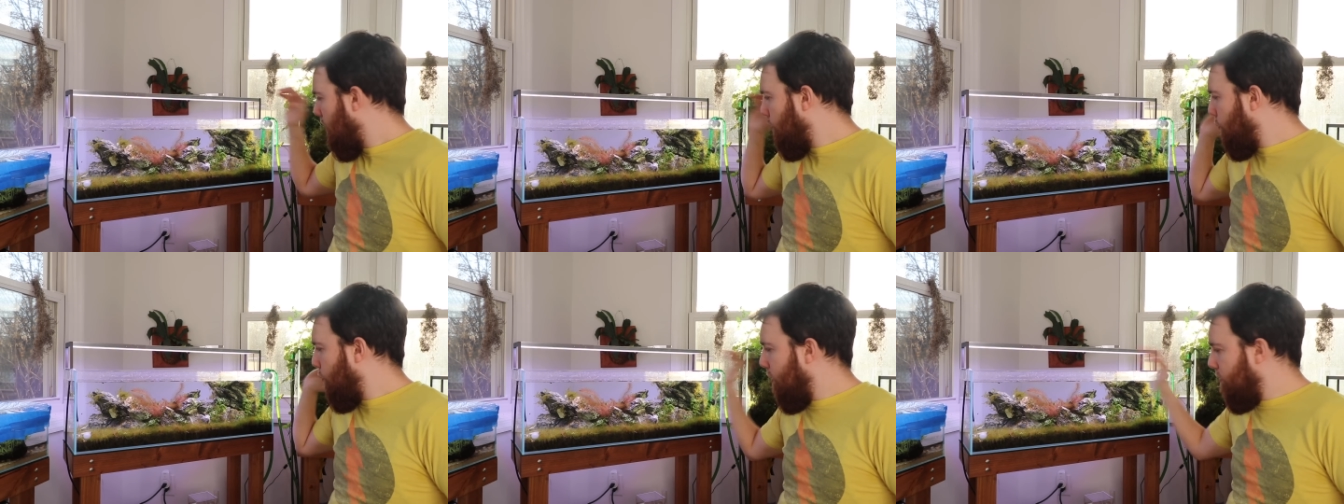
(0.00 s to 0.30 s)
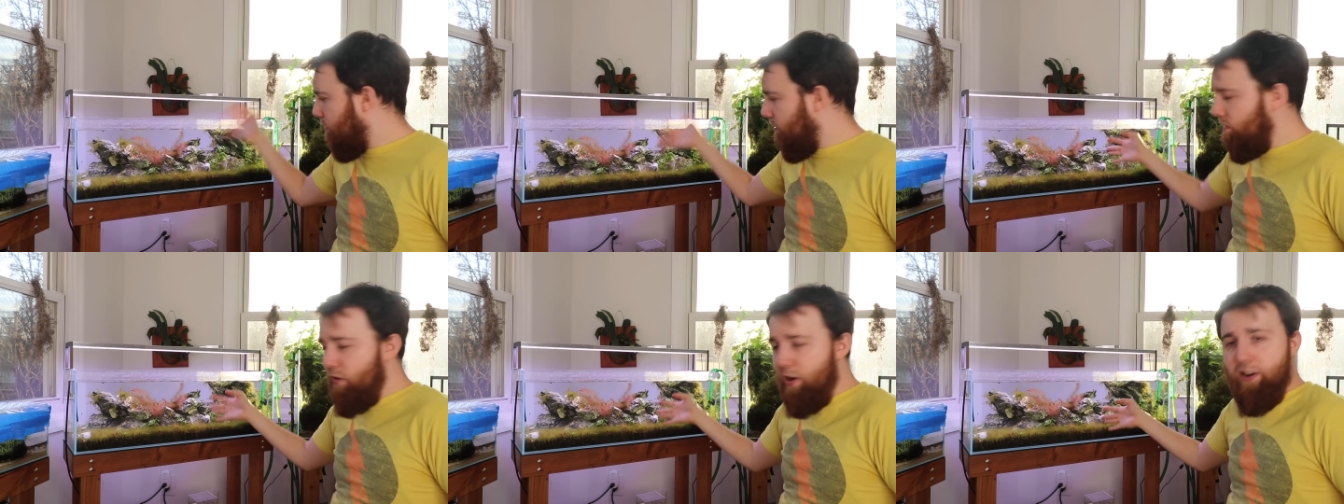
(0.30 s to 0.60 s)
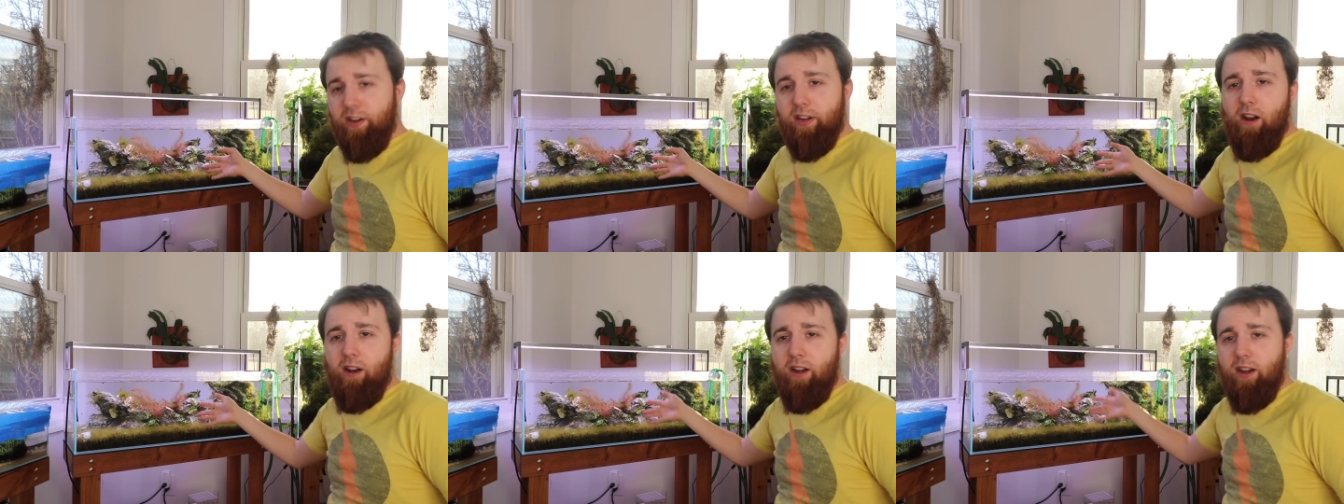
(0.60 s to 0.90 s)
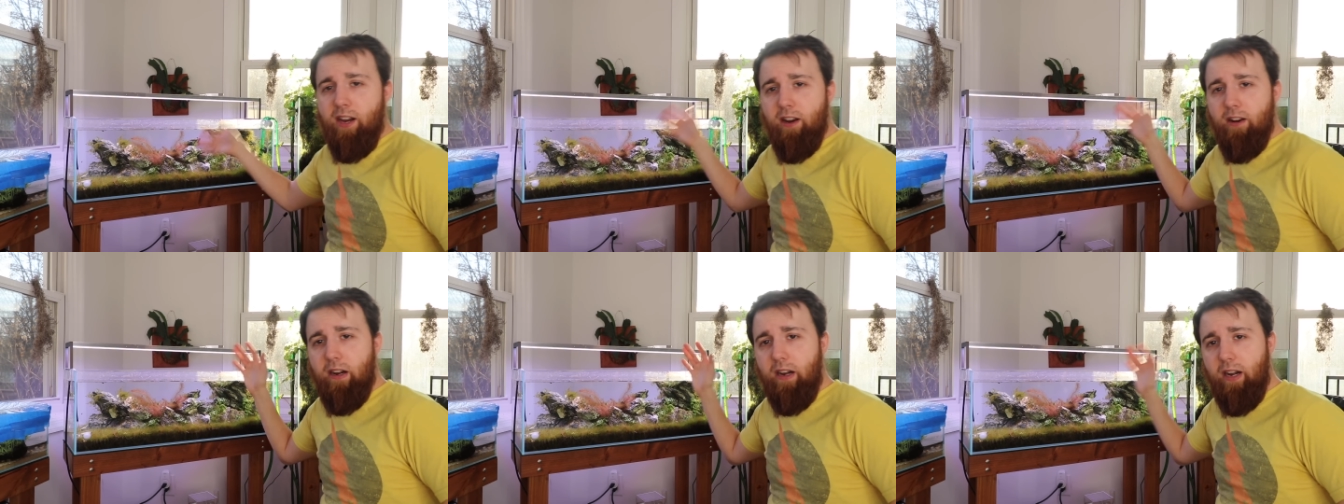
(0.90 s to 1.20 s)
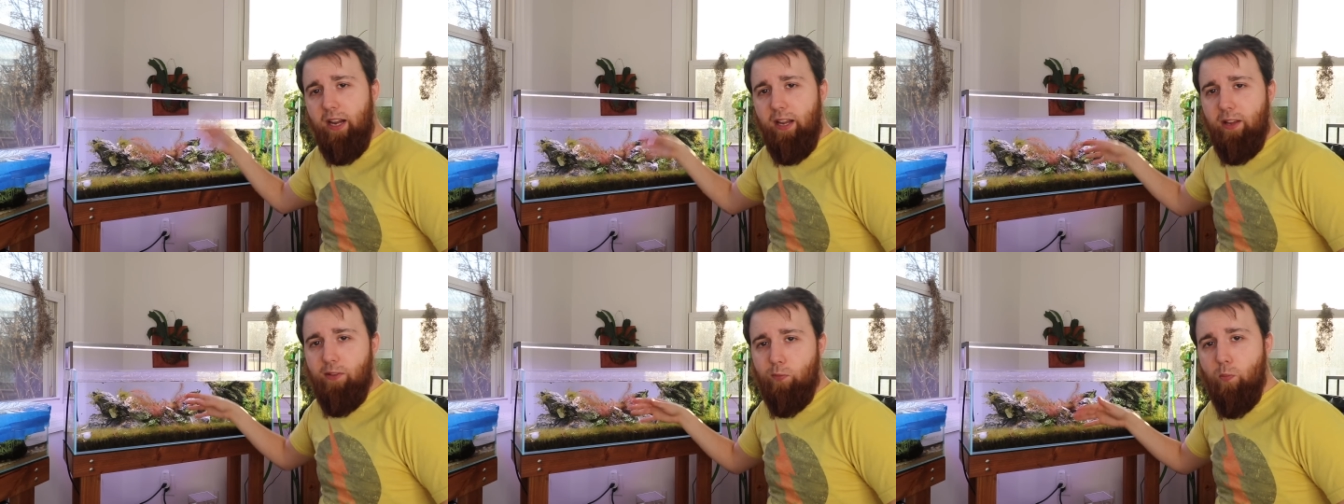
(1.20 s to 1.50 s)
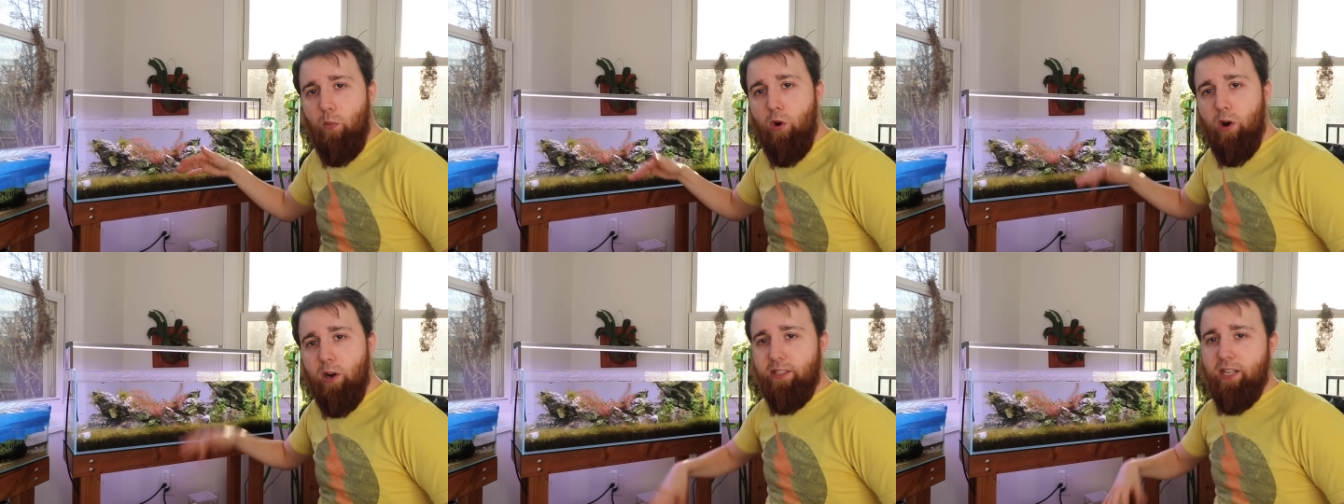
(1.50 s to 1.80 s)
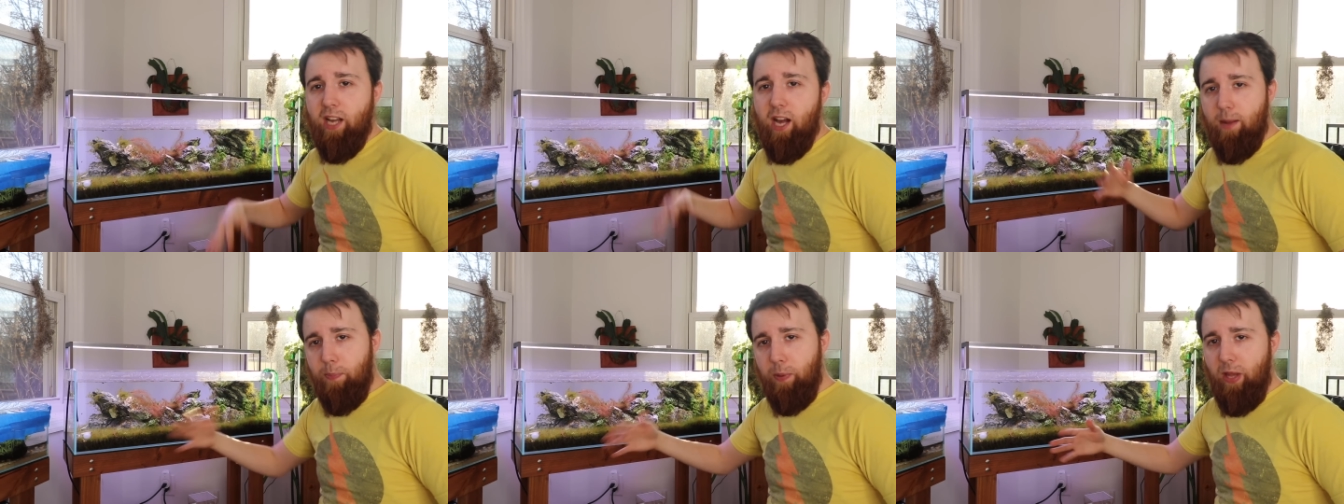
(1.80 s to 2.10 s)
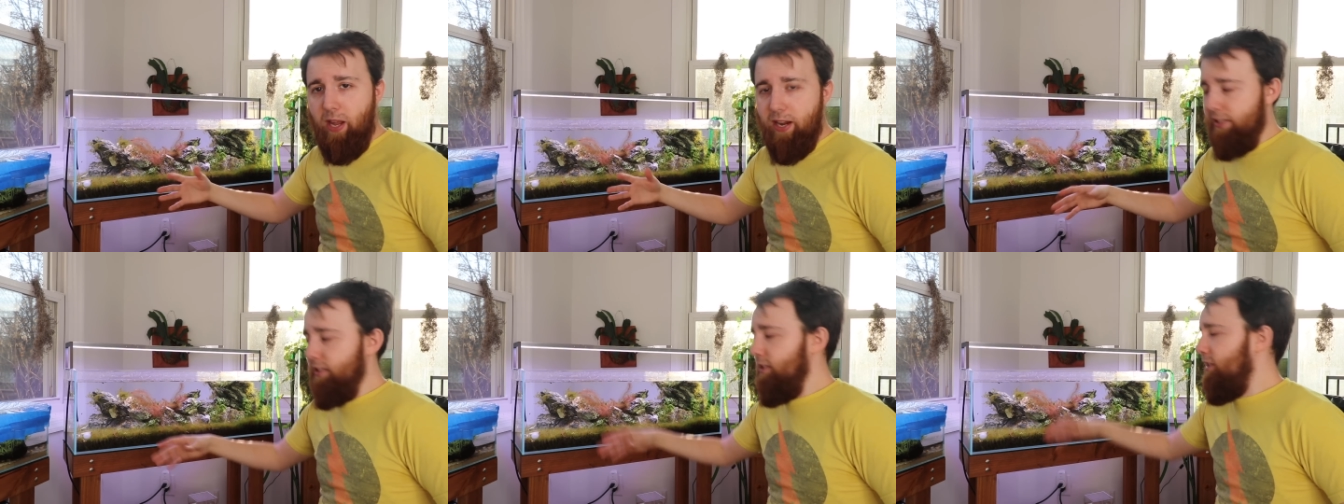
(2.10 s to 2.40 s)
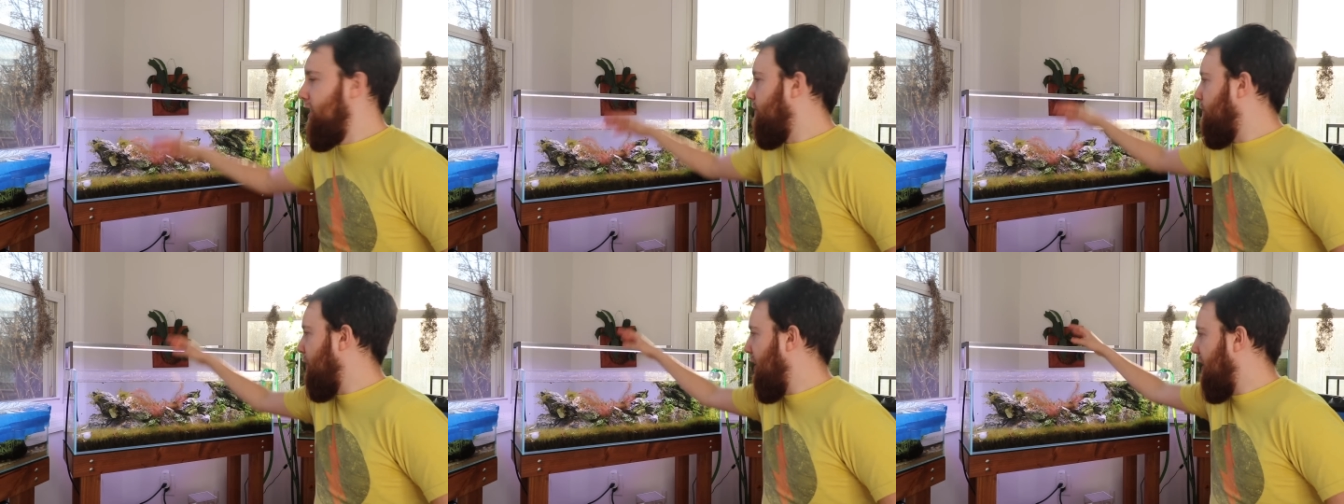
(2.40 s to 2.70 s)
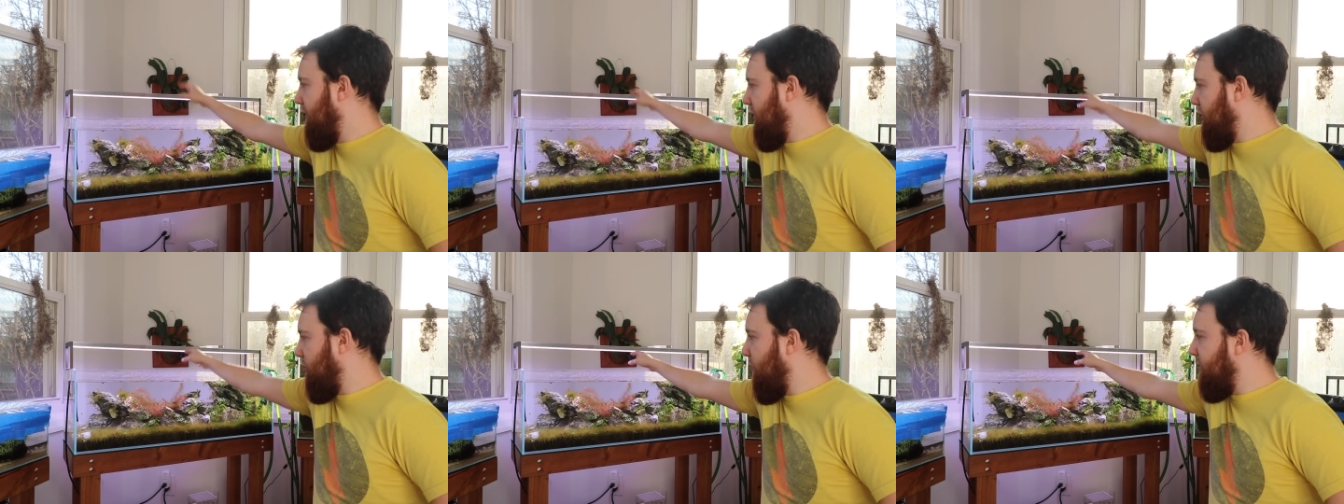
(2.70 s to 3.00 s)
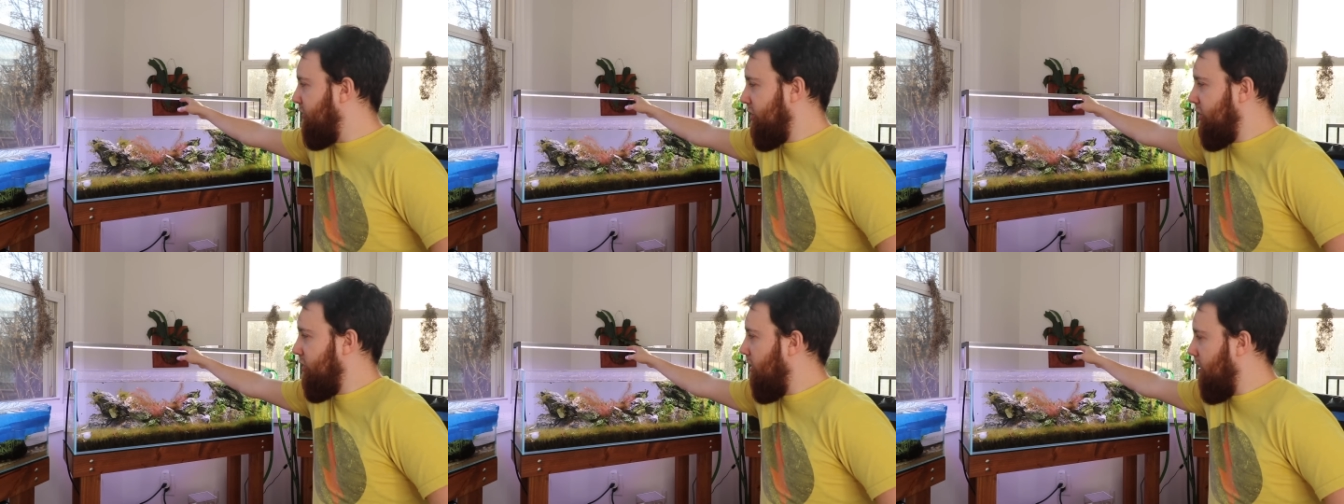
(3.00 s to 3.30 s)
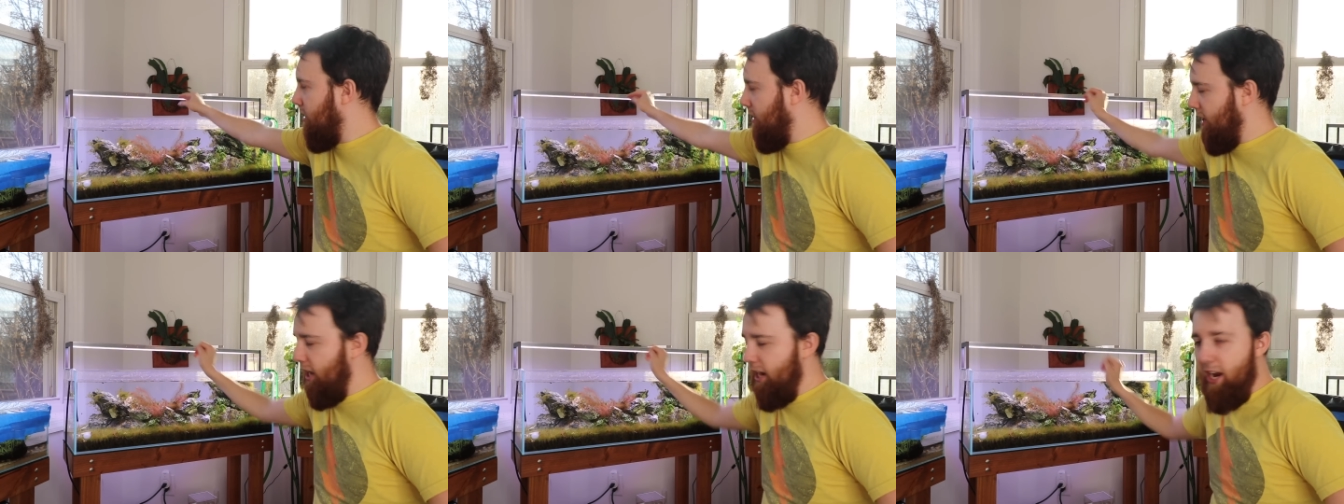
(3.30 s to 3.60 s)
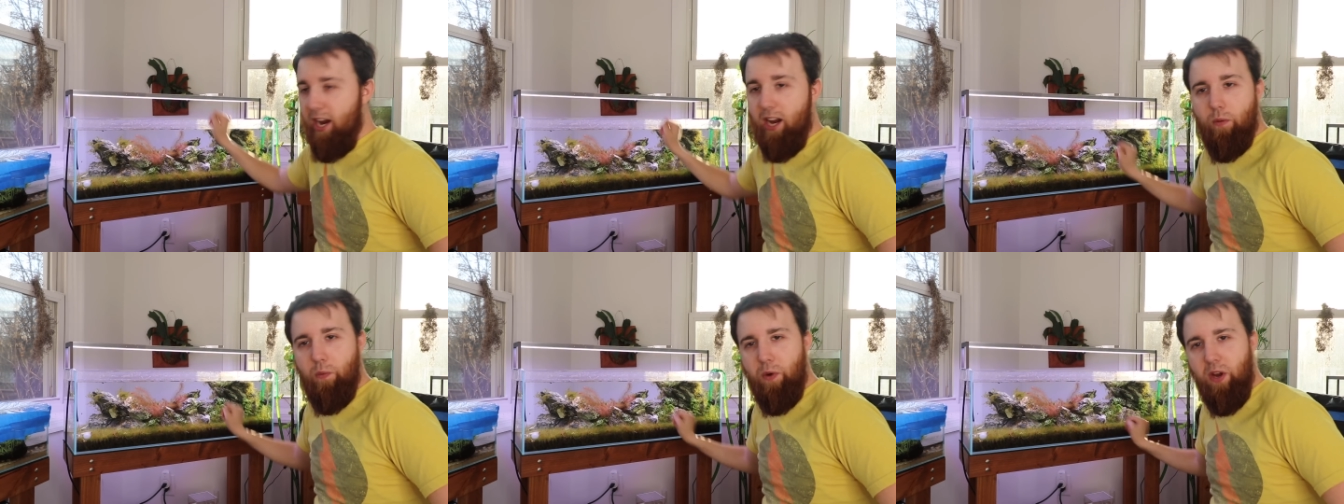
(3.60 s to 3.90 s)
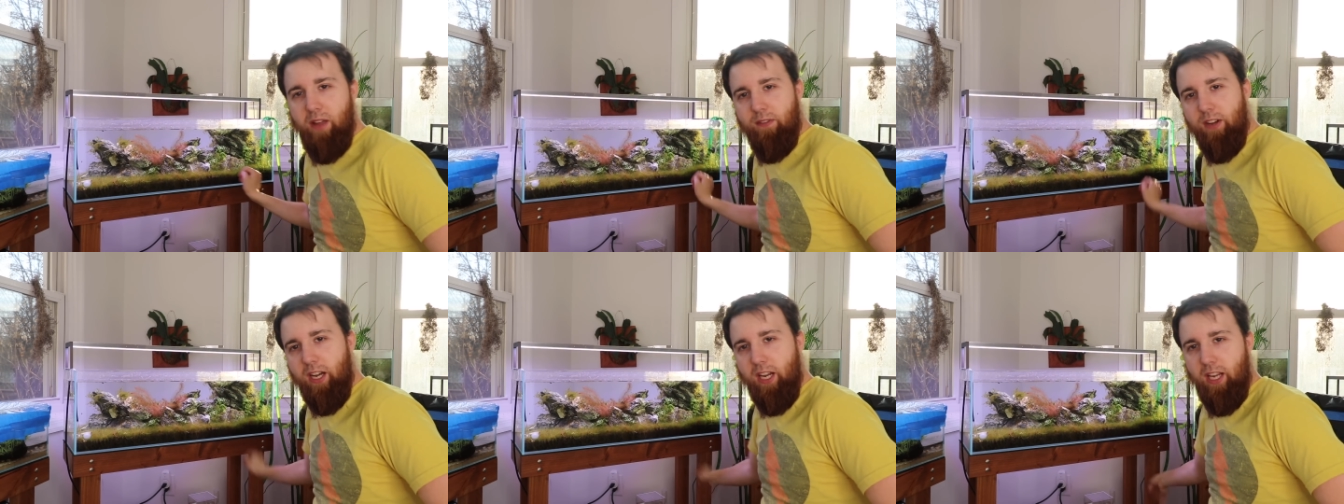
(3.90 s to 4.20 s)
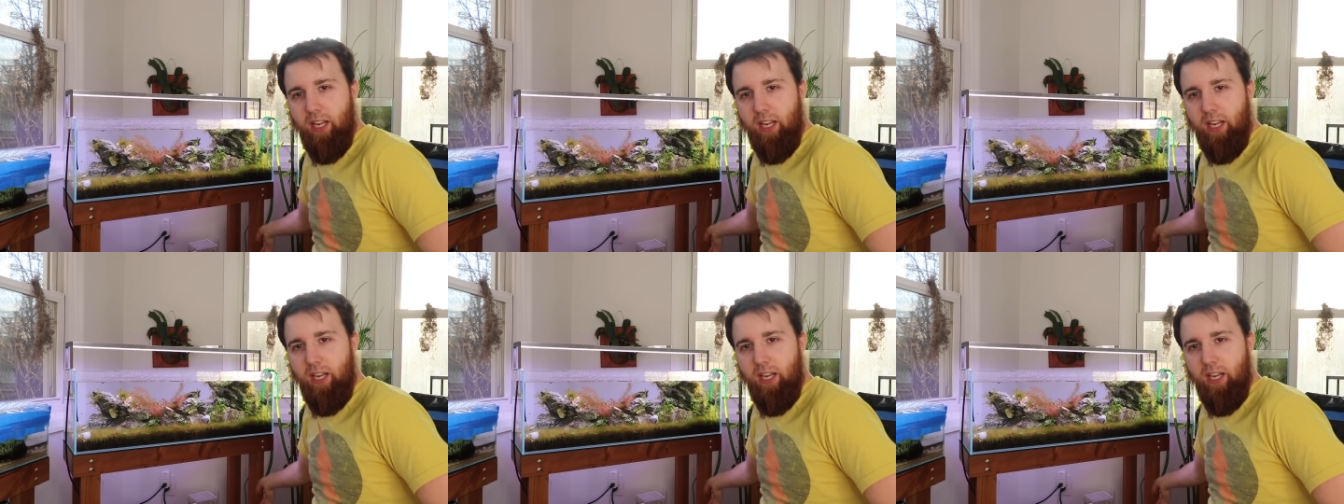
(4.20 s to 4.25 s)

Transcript: what we're running on here is more top line stuff. We have a Twin Star light, we have an